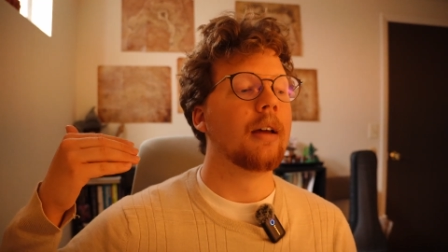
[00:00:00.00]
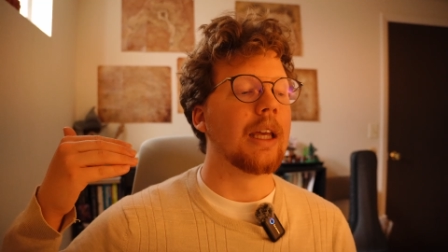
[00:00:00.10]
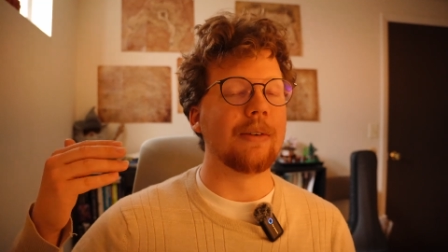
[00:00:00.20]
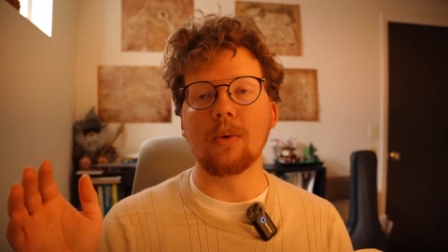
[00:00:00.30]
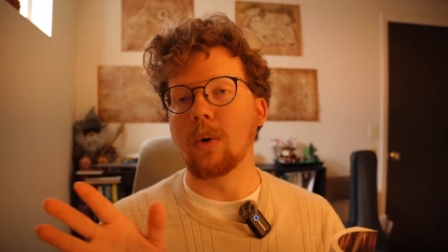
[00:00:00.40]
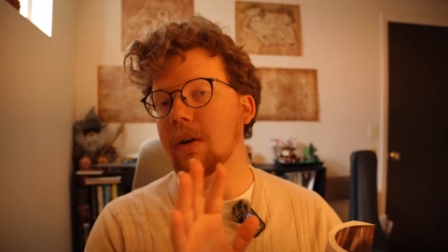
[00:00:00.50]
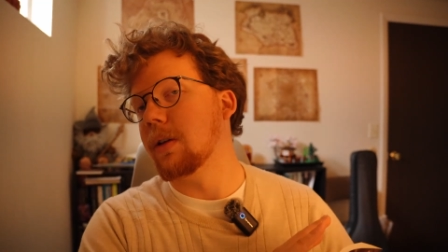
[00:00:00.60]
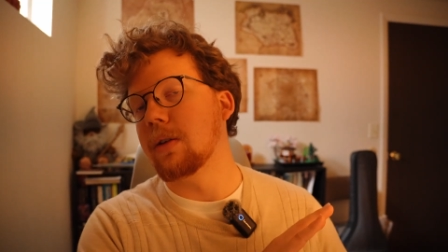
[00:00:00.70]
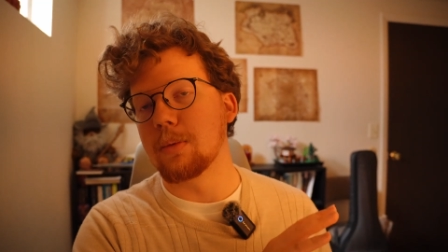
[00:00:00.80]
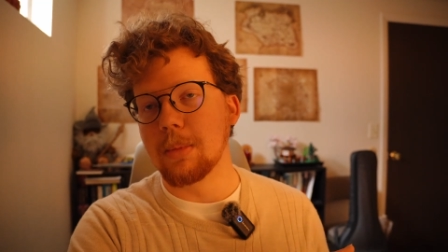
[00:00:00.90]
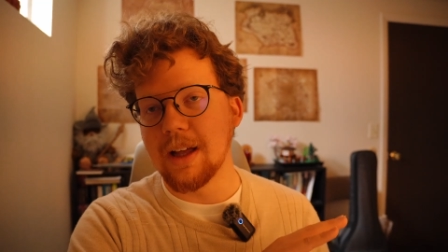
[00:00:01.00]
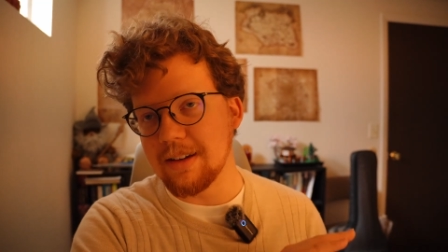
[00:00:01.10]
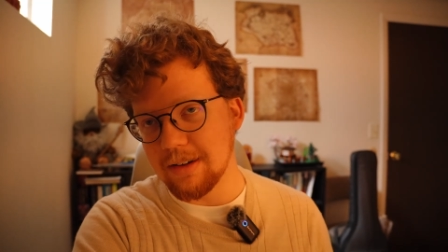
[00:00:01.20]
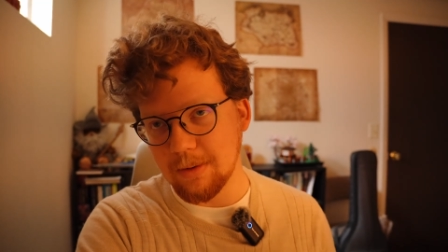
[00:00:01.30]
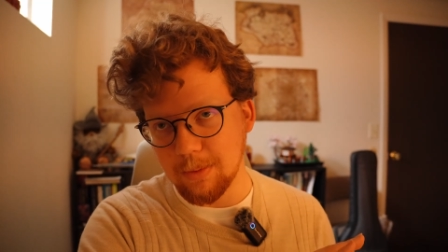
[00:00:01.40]
If you want all those
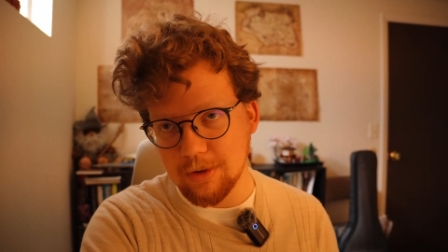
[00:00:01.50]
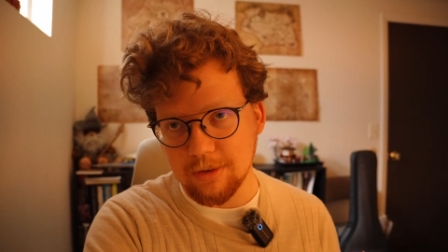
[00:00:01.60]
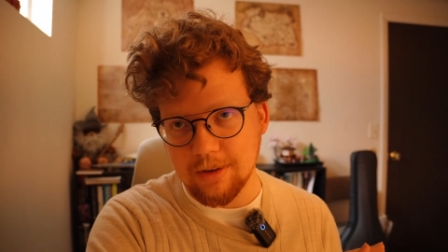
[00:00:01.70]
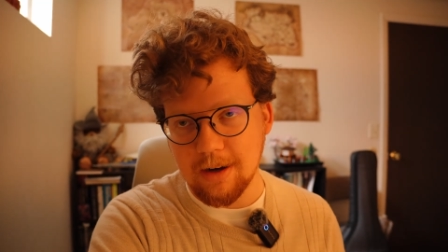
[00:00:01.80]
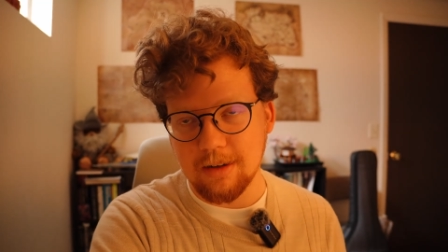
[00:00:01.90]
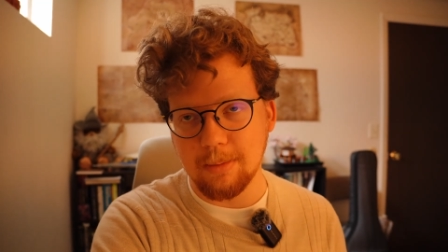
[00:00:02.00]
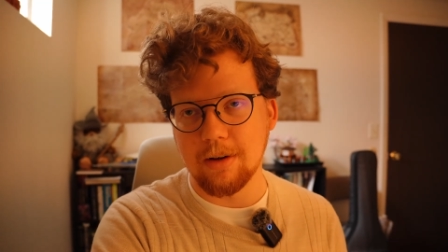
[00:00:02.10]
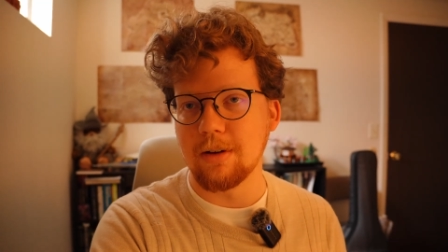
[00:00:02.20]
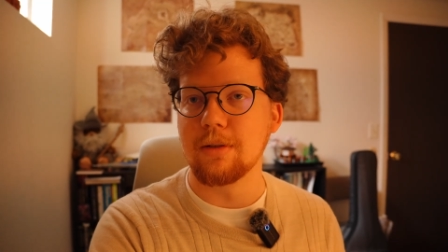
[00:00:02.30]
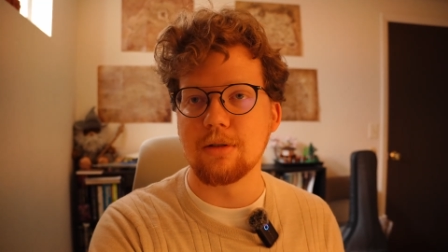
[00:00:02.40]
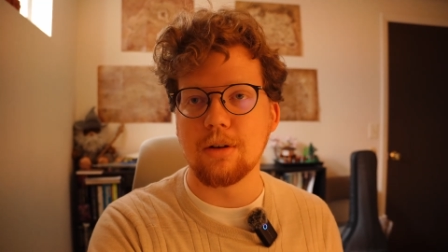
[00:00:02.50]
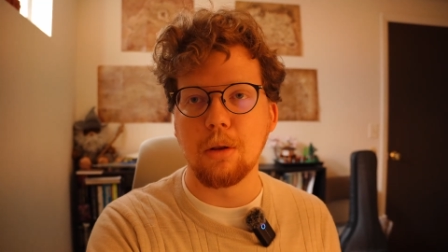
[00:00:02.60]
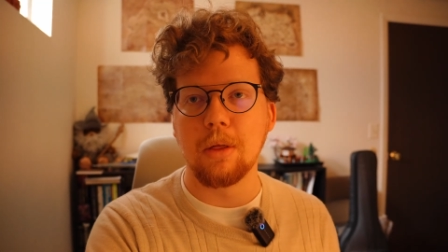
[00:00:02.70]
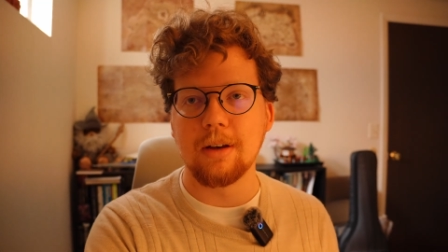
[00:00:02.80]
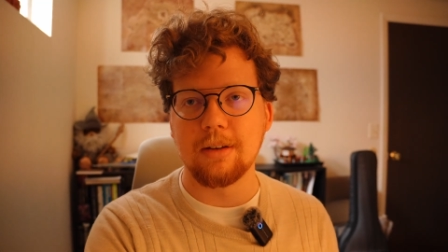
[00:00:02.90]
blessings that we just talked about, all those
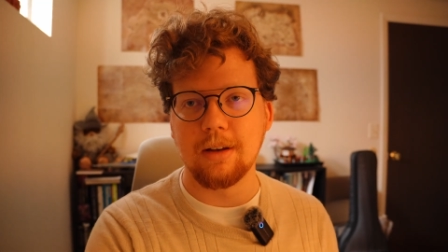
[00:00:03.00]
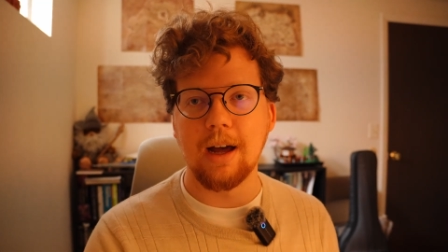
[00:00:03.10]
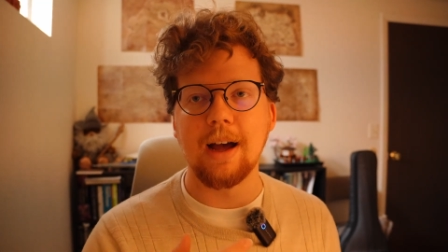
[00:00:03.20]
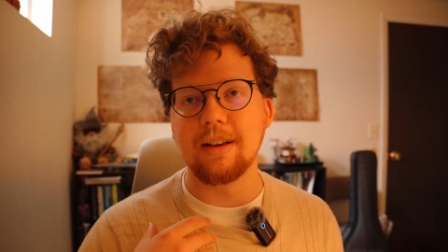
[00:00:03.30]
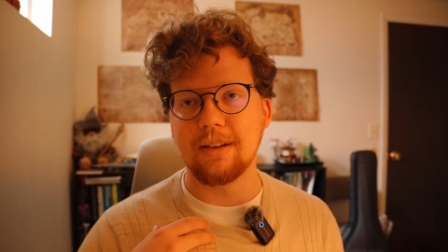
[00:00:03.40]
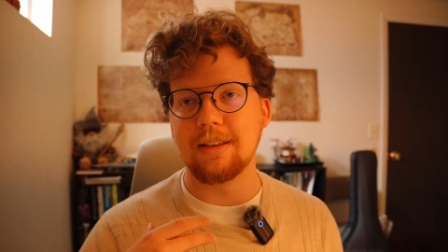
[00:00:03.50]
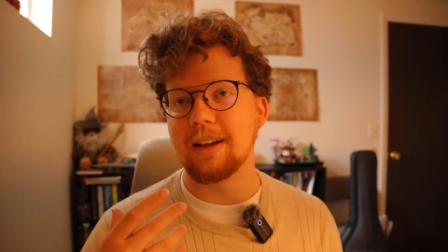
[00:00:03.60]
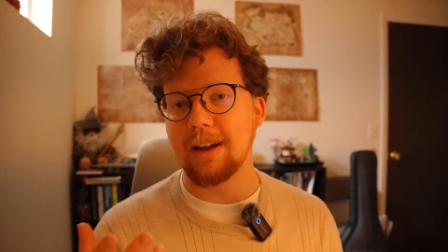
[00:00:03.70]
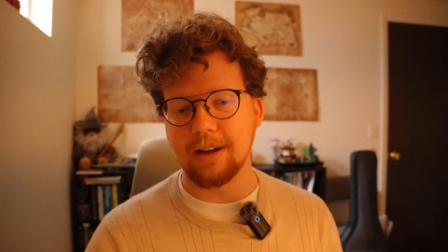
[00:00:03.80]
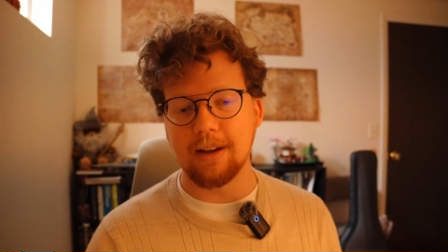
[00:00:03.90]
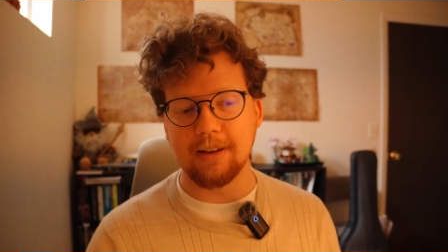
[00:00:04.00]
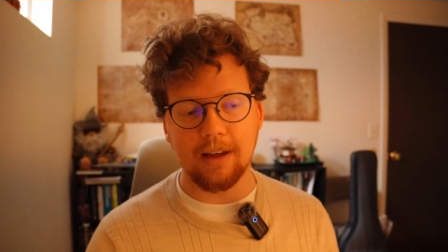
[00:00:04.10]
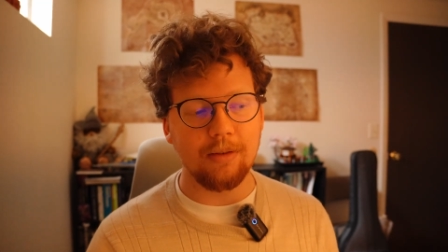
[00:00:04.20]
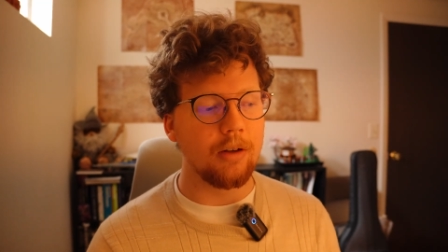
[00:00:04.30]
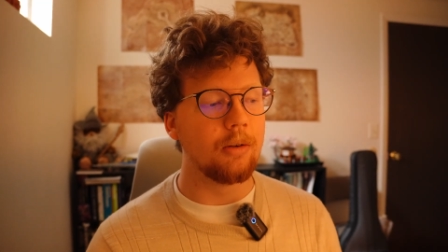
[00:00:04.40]
good things that I as the king can
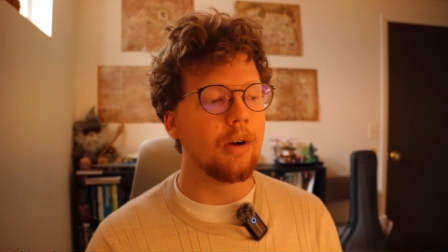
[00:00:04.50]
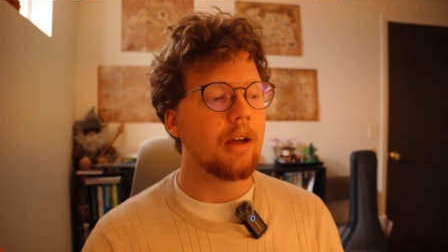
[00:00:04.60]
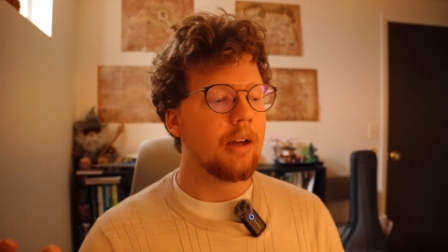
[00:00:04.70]
give you,